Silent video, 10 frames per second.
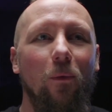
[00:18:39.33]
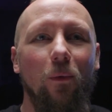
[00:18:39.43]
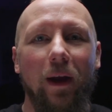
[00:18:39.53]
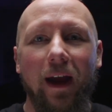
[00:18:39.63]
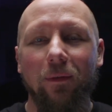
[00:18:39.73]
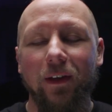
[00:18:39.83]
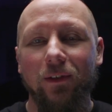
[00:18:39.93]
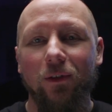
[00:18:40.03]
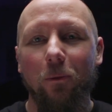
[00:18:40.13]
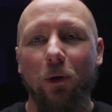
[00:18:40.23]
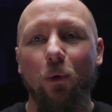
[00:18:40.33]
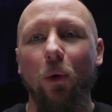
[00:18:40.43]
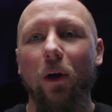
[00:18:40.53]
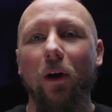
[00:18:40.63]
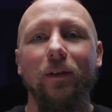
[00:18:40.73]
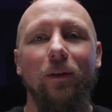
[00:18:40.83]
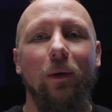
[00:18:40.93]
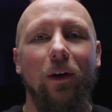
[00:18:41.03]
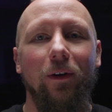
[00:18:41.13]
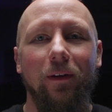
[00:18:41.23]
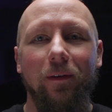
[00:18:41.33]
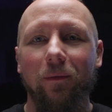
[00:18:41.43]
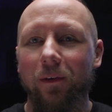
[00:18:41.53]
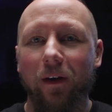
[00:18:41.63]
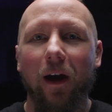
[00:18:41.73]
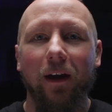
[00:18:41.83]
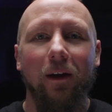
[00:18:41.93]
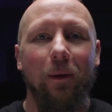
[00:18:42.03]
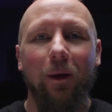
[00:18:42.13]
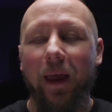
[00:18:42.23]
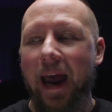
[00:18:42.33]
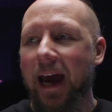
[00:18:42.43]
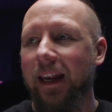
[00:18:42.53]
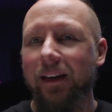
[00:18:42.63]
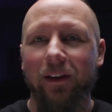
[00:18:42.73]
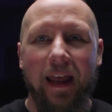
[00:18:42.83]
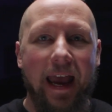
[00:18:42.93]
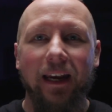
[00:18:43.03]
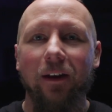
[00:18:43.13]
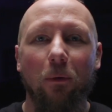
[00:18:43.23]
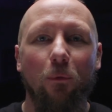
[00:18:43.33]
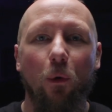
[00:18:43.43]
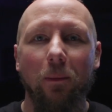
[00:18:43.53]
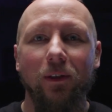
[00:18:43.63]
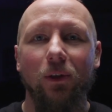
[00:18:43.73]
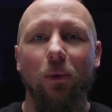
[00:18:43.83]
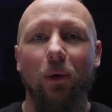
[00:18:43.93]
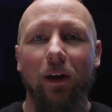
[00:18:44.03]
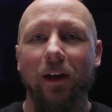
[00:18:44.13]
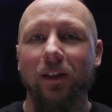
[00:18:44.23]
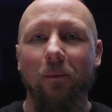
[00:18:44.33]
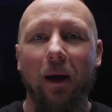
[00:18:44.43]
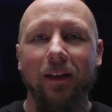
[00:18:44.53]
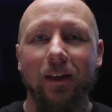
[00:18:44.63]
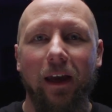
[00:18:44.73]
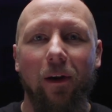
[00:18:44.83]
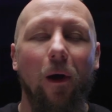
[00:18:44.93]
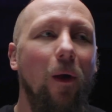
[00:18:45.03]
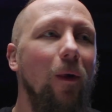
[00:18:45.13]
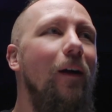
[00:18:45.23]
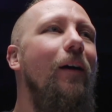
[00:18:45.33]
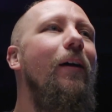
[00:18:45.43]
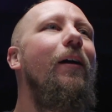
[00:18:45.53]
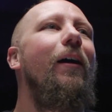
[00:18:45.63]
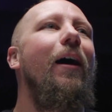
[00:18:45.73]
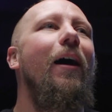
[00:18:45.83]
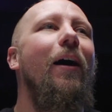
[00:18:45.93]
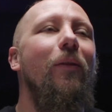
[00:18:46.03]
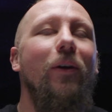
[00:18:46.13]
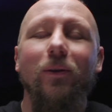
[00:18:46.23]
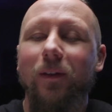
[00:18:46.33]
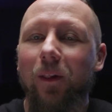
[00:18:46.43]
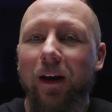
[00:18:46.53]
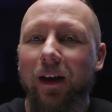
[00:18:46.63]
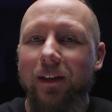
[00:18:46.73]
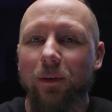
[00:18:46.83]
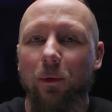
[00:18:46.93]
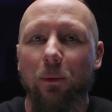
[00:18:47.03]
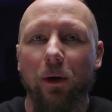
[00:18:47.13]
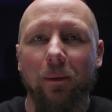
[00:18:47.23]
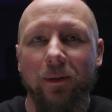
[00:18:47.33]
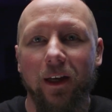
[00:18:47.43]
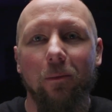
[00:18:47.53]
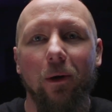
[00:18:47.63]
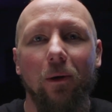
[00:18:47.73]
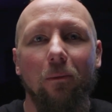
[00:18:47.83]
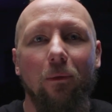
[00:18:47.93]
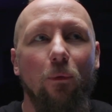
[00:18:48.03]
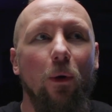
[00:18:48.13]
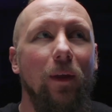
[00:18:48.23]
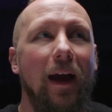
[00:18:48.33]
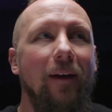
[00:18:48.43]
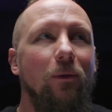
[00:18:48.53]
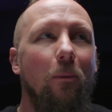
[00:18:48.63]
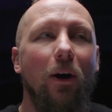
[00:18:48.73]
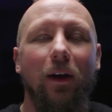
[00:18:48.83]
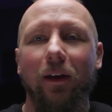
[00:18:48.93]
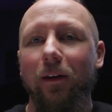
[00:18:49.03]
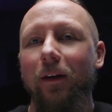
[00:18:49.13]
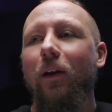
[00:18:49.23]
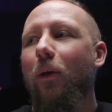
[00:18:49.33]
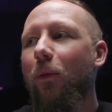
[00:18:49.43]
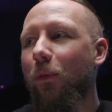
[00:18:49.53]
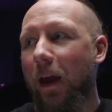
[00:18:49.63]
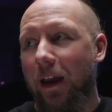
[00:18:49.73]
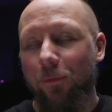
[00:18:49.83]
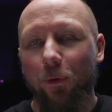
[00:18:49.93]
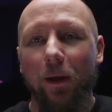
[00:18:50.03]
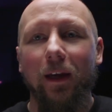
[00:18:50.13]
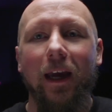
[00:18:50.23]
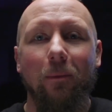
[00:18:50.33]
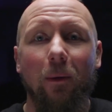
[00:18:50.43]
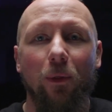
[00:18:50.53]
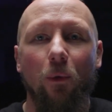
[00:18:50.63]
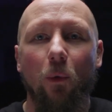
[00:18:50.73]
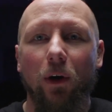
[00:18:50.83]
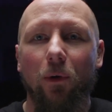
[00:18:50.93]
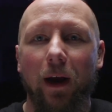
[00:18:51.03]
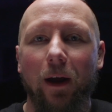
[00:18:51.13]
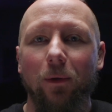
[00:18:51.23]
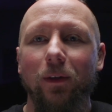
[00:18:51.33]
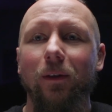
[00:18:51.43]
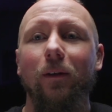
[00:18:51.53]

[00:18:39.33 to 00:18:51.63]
We have these super cool cars that we are not going to be able to add any performance to or customize at all. There was a lot of guys that were pretty upset about it before the aftermarket thankfully came up with a workaround,